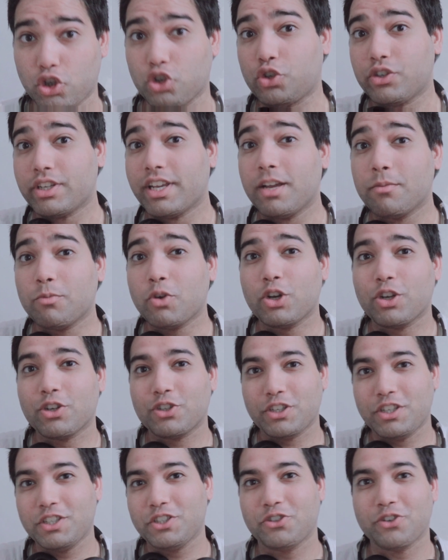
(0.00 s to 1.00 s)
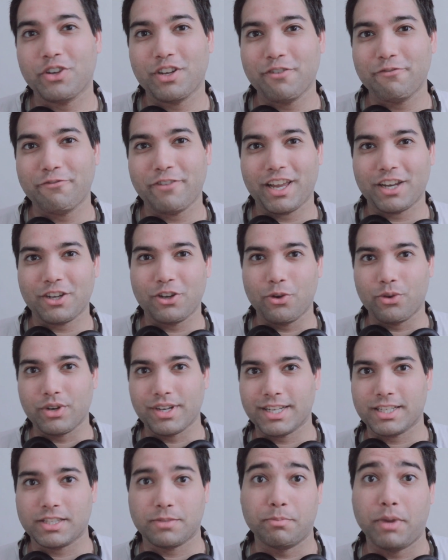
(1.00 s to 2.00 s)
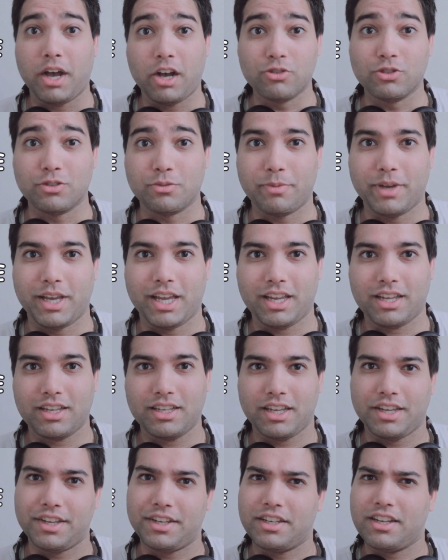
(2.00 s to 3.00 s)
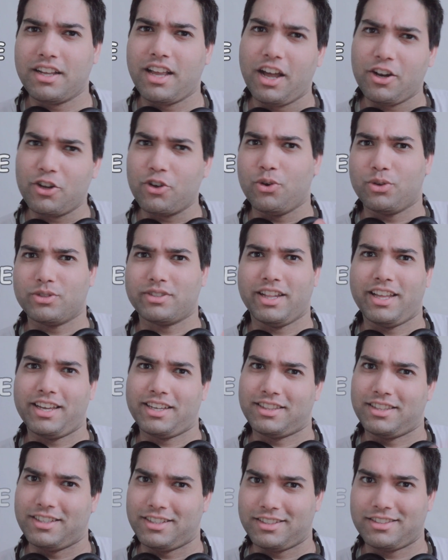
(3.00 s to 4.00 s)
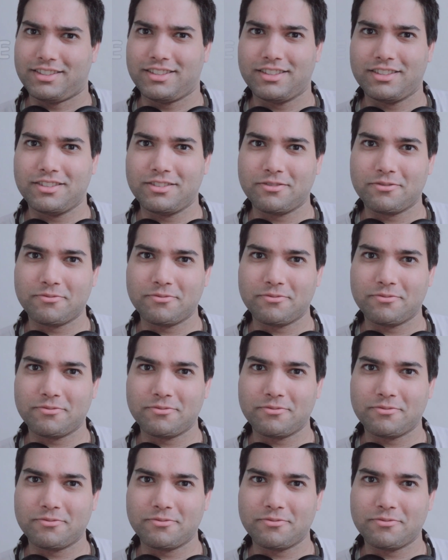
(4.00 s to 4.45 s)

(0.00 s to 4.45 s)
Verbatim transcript: So today I'm gonna teach you an effect known as bounce back. It kinda goes like this.